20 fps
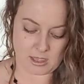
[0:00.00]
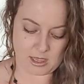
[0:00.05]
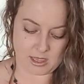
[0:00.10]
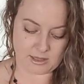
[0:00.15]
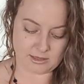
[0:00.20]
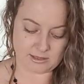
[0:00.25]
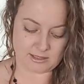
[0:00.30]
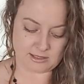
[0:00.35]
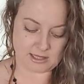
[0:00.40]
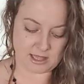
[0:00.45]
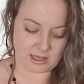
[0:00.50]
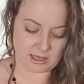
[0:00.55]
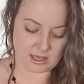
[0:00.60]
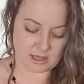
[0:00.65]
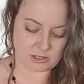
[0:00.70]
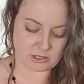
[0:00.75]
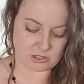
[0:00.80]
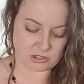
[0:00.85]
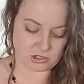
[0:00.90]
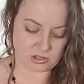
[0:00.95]
And
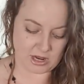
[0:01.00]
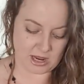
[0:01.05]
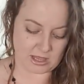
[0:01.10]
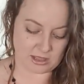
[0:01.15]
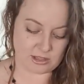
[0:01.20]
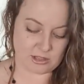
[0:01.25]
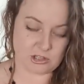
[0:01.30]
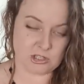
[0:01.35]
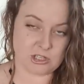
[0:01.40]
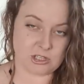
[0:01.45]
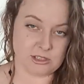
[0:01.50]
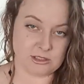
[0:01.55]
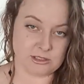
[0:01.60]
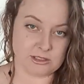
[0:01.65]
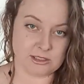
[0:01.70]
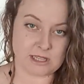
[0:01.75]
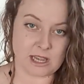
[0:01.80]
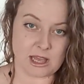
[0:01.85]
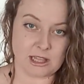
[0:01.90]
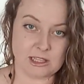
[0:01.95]
psychic strength,
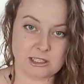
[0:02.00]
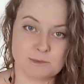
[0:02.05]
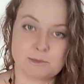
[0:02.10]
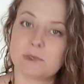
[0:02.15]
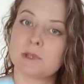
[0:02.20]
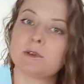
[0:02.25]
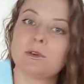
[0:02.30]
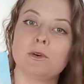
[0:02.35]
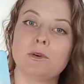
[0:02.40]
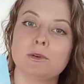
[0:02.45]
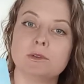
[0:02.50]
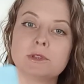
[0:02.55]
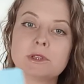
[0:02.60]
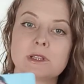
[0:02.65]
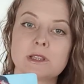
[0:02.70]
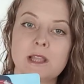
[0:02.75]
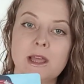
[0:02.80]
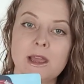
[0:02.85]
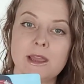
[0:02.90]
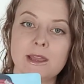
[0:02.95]
shield, talisman,
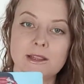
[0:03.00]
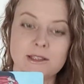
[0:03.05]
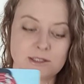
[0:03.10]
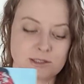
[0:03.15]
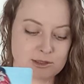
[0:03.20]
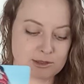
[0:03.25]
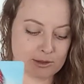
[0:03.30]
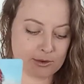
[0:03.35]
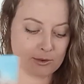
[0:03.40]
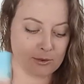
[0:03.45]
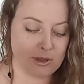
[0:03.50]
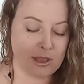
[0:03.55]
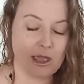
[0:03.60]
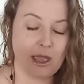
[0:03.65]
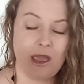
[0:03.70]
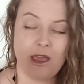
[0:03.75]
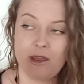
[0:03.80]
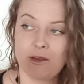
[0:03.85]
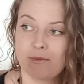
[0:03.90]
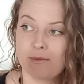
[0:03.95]
golden light.
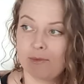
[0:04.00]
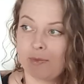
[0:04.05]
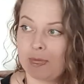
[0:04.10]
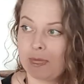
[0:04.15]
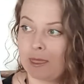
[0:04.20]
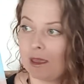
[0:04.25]
Okay.